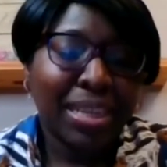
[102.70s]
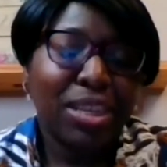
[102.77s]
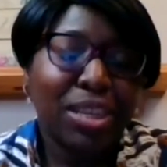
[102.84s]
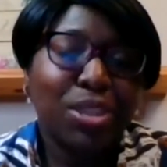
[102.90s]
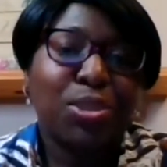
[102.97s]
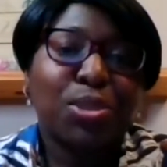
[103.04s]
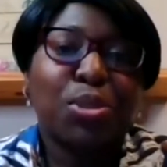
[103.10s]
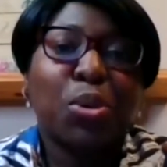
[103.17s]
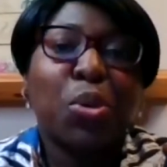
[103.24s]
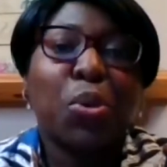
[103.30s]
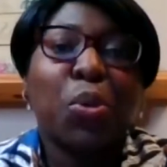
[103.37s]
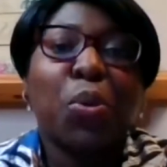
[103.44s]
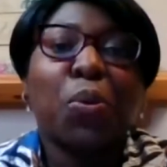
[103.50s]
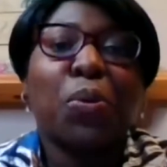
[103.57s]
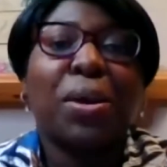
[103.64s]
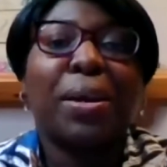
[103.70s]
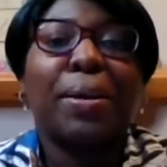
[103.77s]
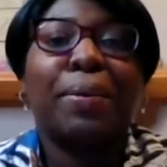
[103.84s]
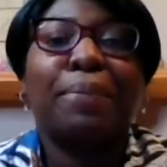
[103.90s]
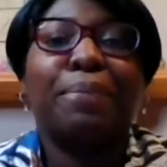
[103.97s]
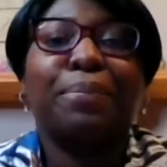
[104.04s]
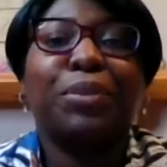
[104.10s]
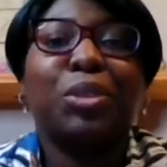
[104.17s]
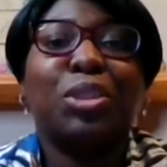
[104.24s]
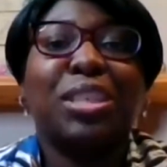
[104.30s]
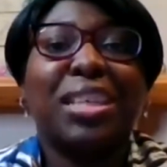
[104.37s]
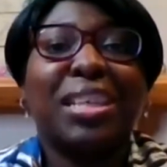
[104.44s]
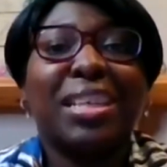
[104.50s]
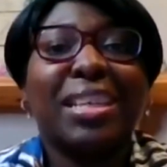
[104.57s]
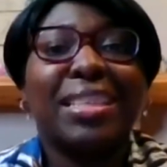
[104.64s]
So
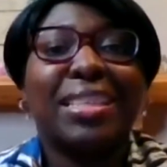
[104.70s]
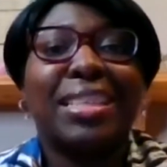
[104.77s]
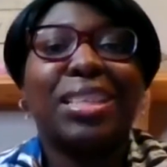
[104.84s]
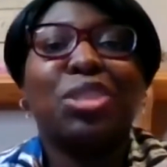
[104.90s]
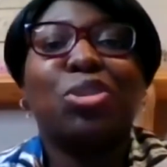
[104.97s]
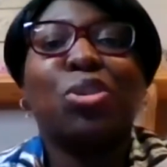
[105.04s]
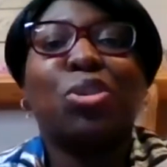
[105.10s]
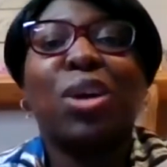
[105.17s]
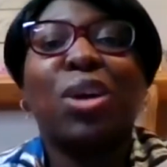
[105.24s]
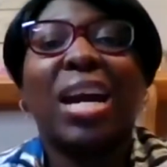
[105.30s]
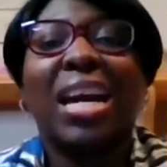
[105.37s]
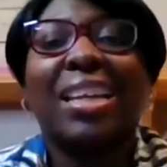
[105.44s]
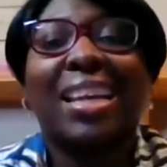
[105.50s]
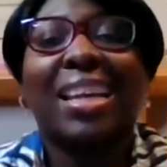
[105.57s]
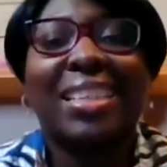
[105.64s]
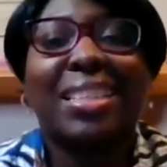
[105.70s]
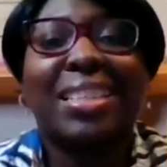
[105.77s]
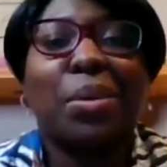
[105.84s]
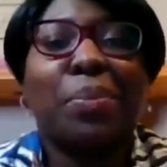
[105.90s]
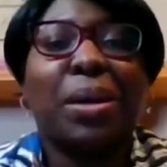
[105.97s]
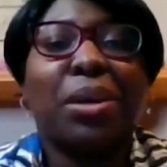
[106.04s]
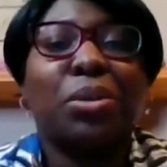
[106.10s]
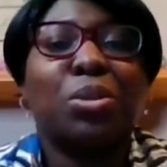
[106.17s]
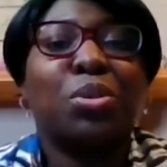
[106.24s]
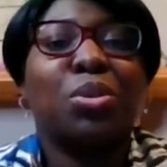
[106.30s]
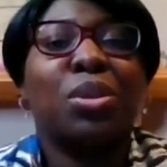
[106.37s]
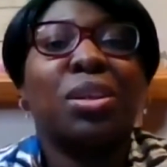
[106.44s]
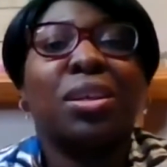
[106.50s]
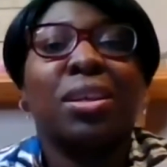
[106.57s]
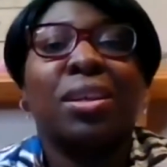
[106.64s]
today is a little highlight about
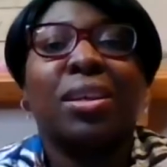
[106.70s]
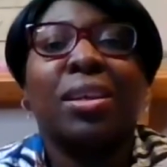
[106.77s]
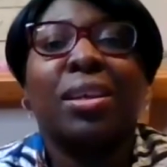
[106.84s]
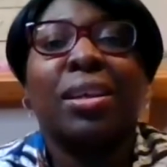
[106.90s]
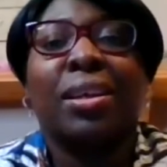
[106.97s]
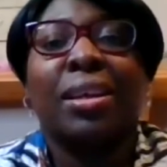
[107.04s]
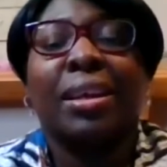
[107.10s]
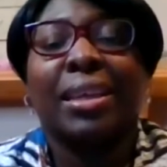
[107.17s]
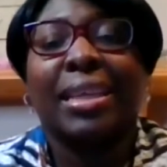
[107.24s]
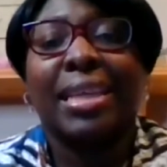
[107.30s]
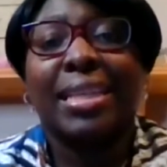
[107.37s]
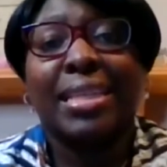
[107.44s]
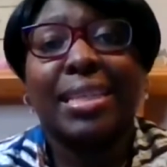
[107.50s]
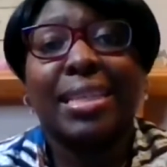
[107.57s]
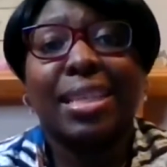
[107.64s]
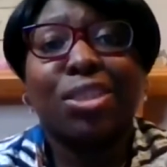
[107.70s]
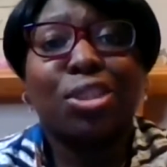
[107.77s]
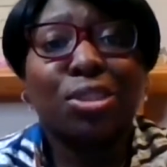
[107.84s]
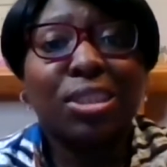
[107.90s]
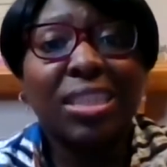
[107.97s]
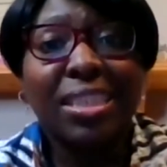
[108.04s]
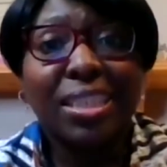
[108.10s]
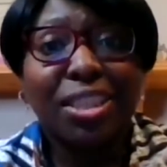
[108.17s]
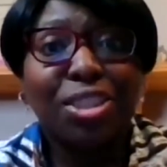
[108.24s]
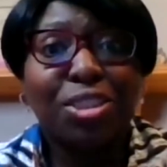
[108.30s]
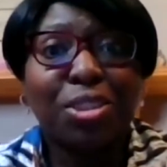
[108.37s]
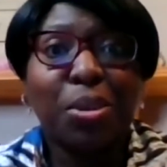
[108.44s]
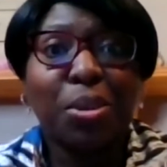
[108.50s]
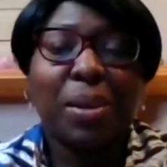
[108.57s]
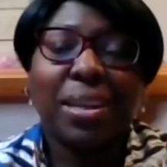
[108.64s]
getting into
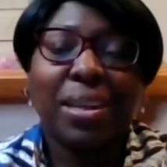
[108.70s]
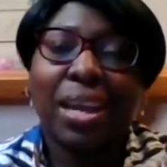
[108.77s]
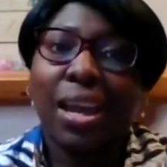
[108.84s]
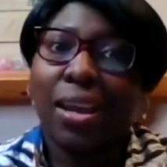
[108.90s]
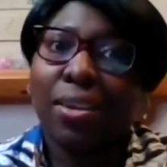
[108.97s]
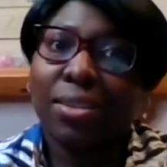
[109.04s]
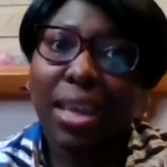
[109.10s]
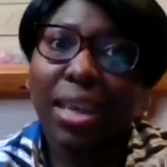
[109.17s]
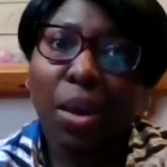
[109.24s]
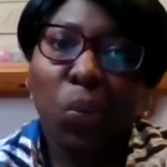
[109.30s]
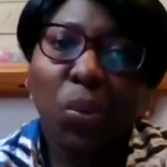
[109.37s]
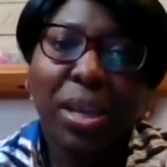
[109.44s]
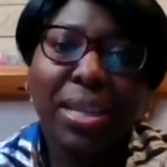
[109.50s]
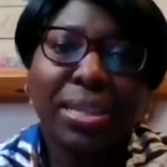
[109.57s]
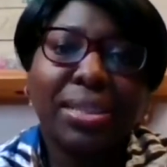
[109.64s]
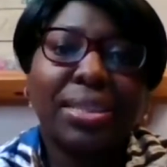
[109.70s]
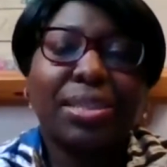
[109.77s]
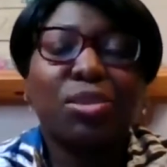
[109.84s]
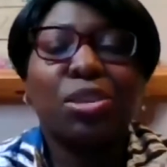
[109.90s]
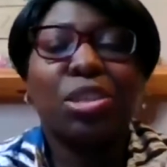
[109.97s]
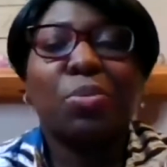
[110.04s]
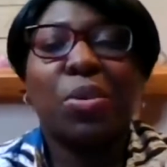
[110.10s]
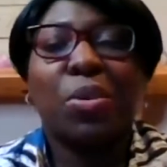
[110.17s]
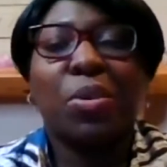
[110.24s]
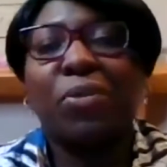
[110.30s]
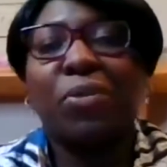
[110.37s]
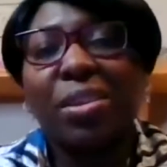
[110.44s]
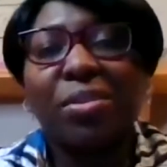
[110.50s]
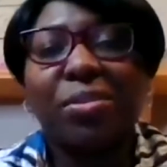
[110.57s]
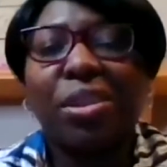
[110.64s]
leadership and how that went. It's going to be a
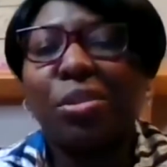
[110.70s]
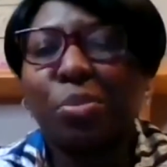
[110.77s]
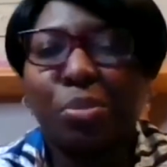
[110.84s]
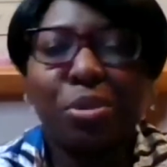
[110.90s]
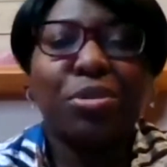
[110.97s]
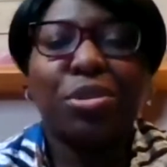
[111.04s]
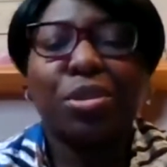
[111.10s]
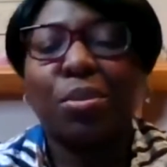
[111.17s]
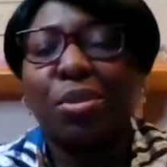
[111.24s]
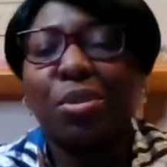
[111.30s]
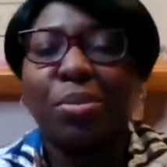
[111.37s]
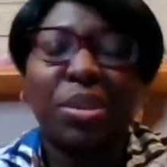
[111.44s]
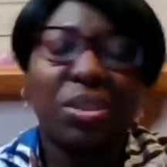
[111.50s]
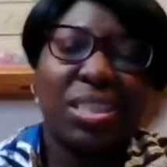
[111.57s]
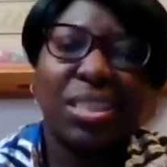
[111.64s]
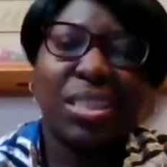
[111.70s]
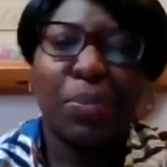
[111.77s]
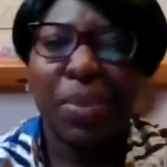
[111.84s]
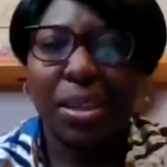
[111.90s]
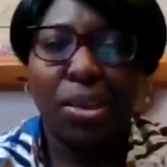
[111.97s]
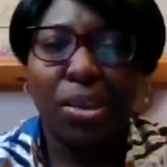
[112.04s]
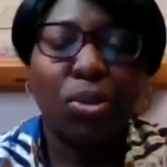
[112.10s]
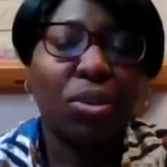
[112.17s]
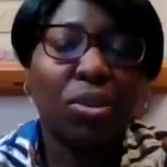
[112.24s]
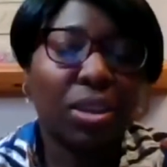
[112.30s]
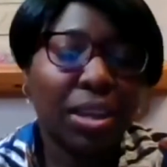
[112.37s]
very, very brief summary because it's a bit long,